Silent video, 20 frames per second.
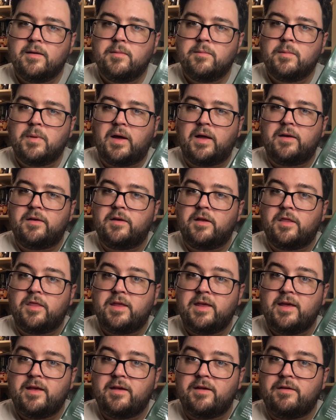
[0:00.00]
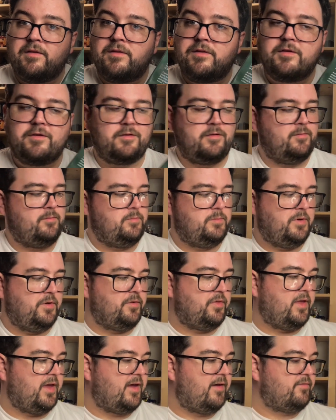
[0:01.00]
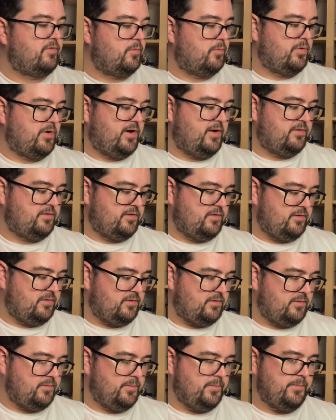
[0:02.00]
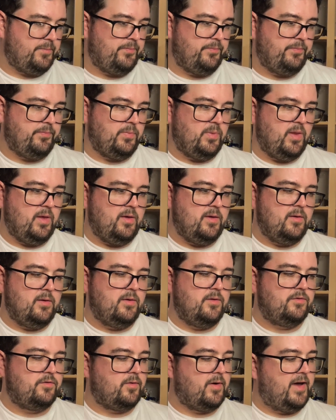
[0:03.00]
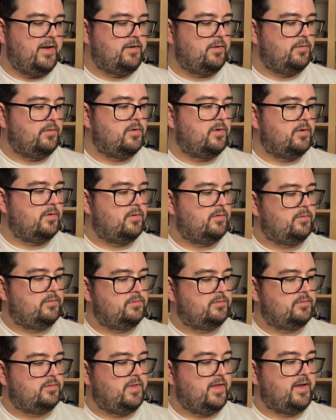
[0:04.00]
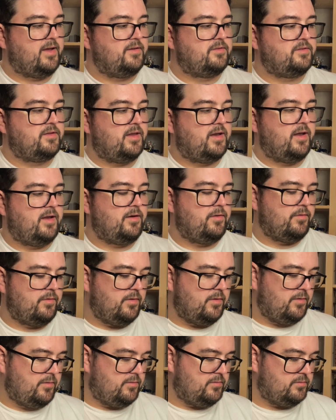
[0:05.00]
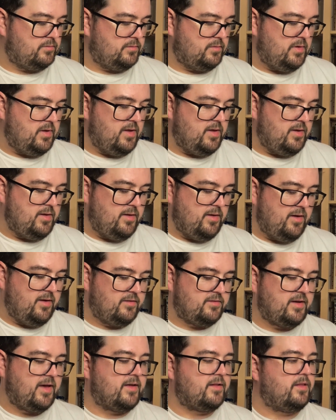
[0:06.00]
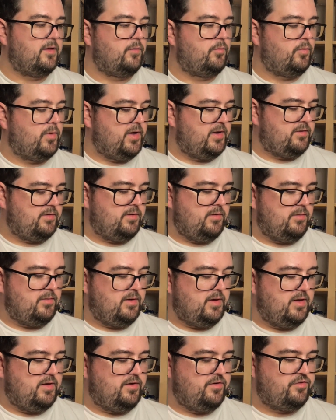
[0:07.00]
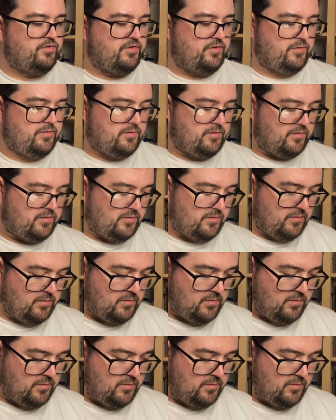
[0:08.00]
But these both have the prices. So I don't know, like I said, I don't know exactly what editions